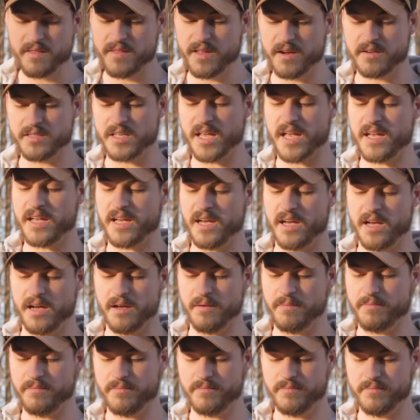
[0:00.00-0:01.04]
There's like
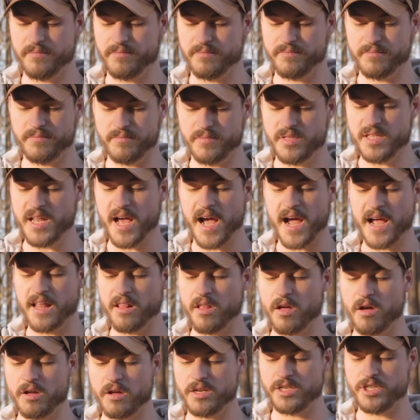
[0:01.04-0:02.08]
a
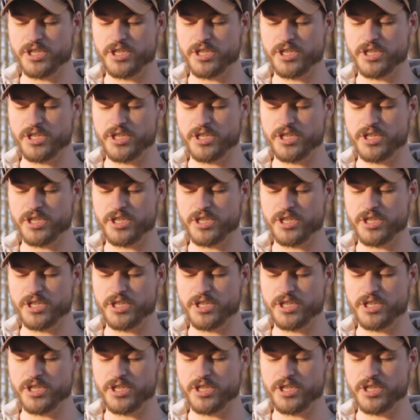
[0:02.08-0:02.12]
nylon